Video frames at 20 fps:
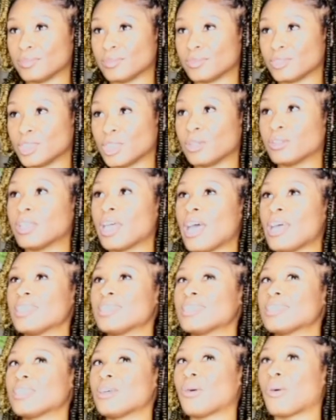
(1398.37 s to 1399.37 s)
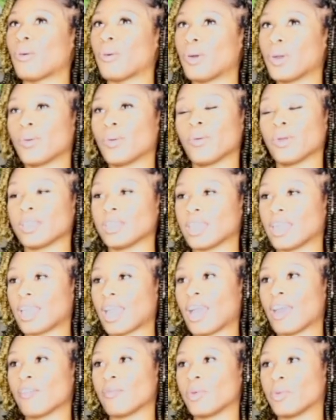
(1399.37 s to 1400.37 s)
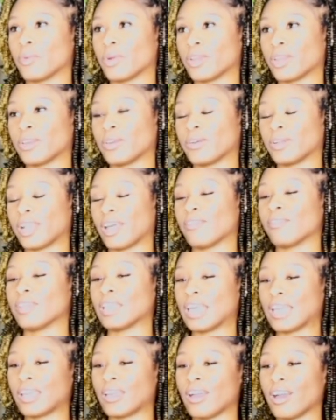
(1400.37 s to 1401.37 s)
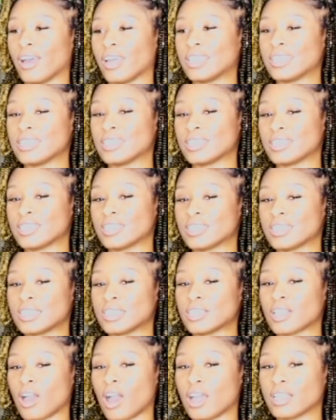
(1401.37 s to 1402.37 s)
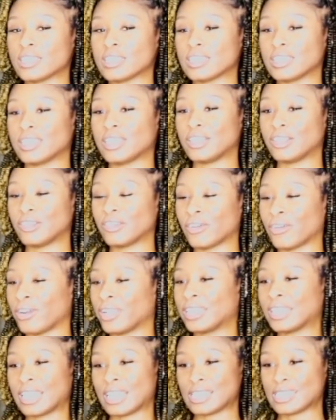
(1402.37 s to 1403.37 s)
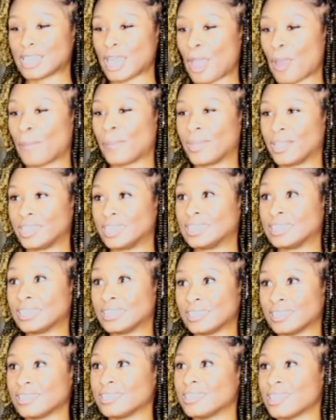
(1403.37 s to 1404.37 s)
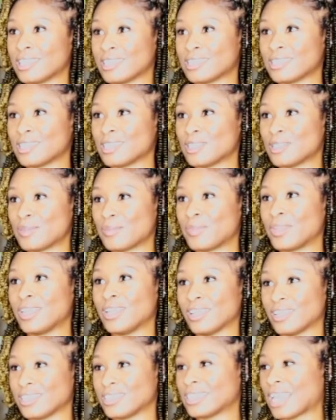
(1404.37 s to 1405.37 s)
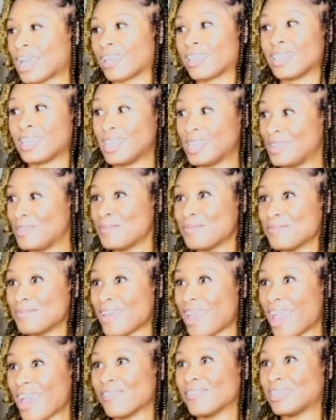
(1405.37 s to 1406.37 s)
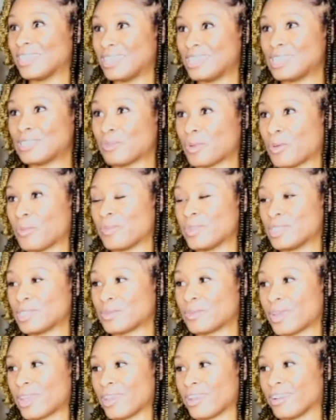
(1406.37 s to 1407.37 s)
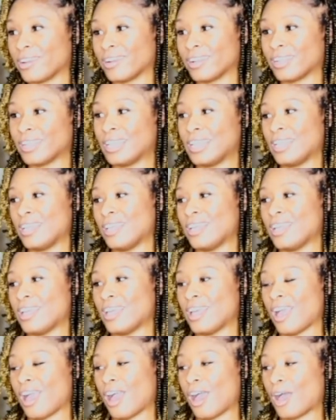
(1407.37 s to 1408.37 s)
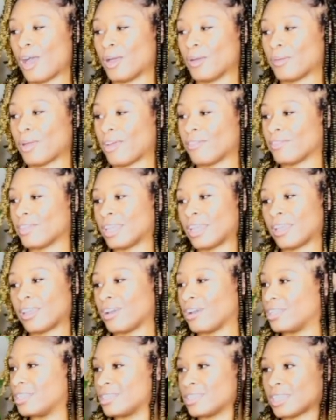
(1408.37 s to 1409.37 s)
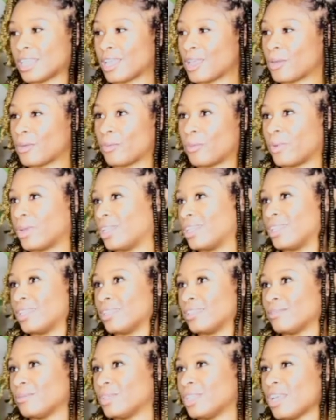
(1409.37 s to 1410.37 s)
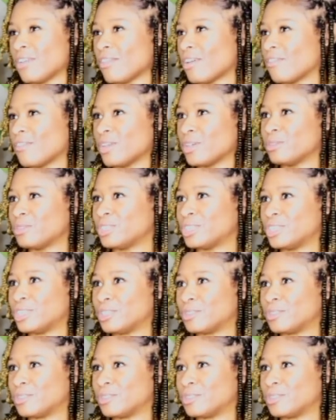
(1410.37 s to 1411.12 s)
So that's an ongoing thing I have been working on. I feel like God is constantly throwing things at me just to test it because I keep having these moments where I feel like God is like, when have I failed you?